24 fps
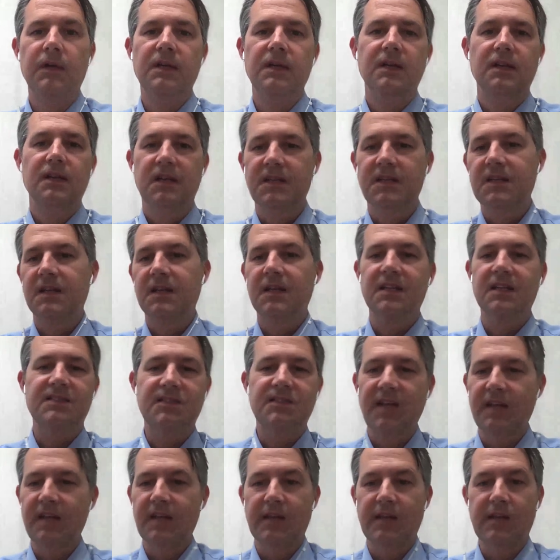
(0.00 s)
Let's
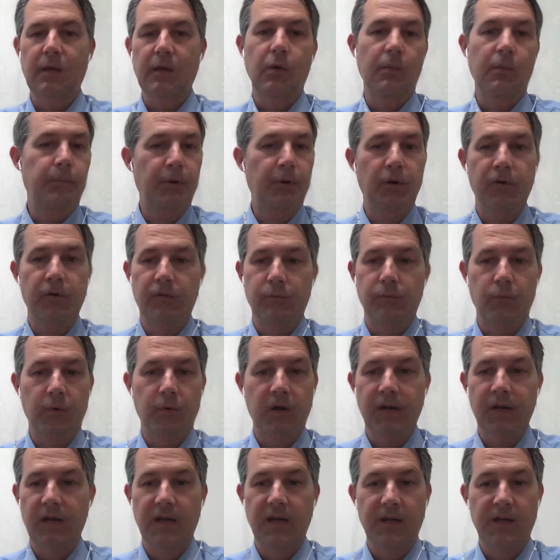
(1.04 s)
say that they were both
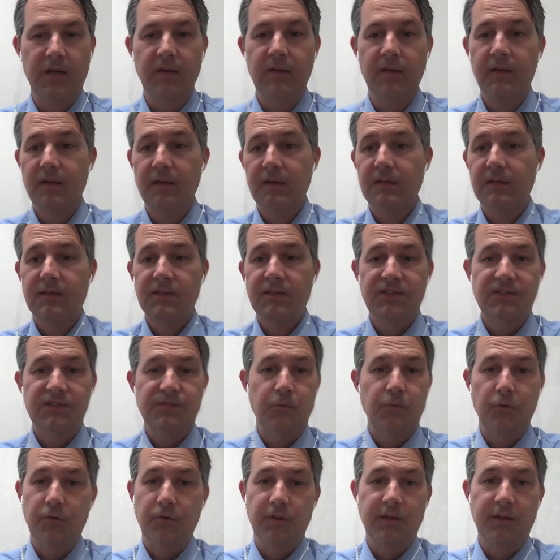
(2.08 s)
running
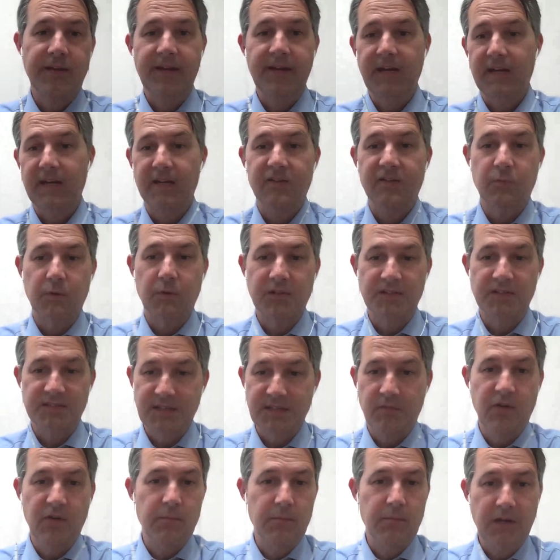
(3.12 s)
smoothly at a
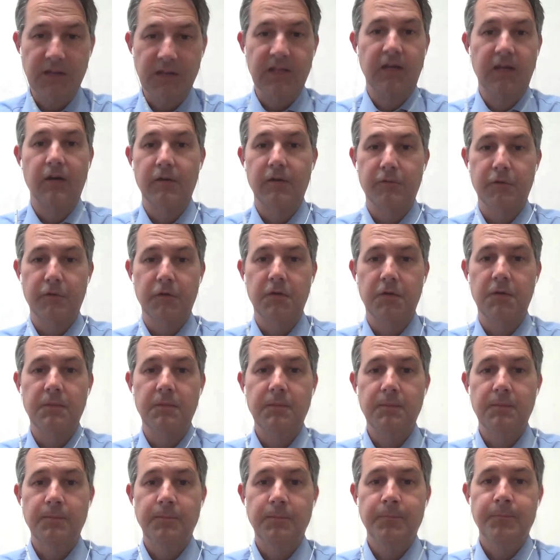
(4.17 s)
27-month interval.
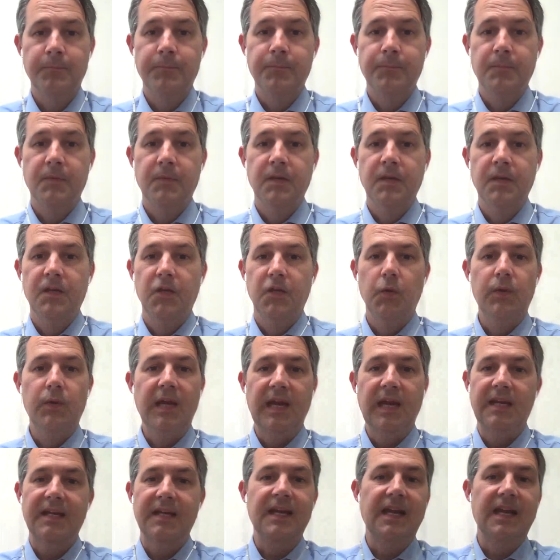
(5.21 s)
You
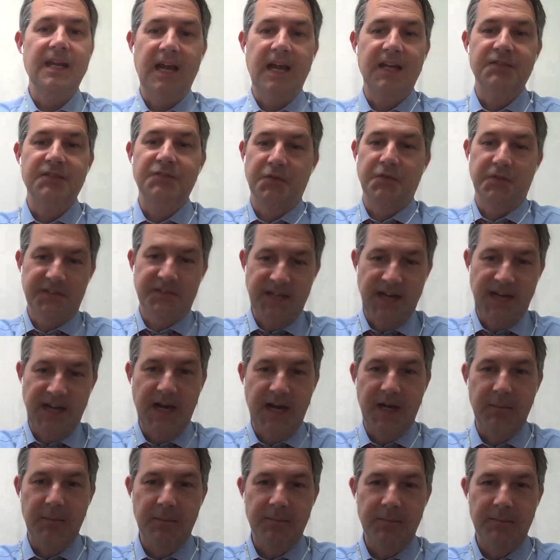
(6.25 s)
can't get extra
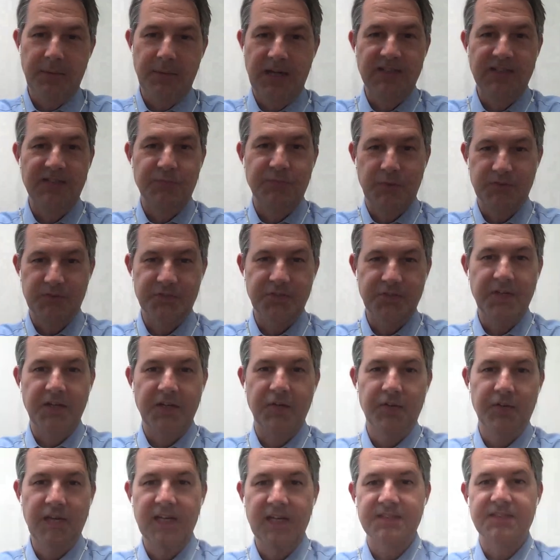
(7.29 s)
time by switching.
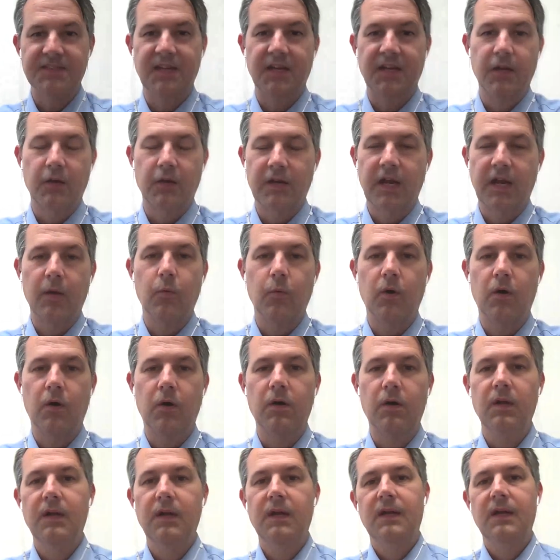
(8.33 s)
You can't say, okay,
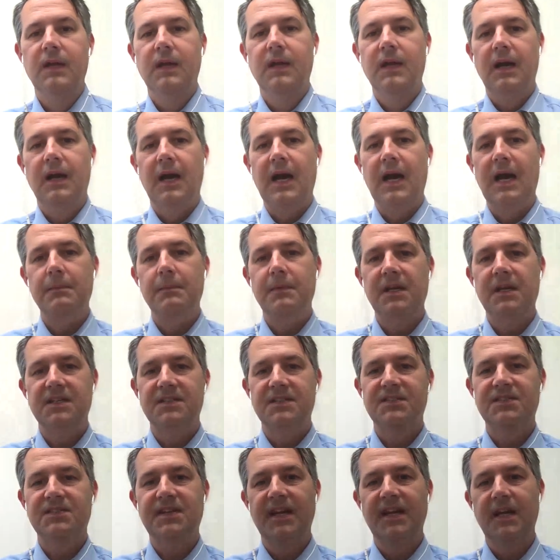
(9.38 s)
well, I'm going to
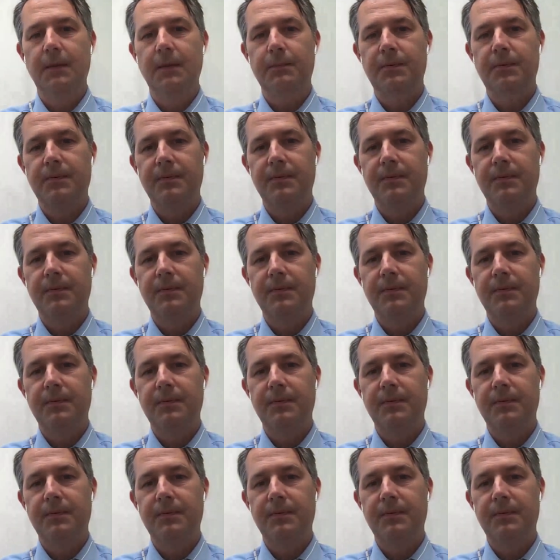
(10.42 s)
skip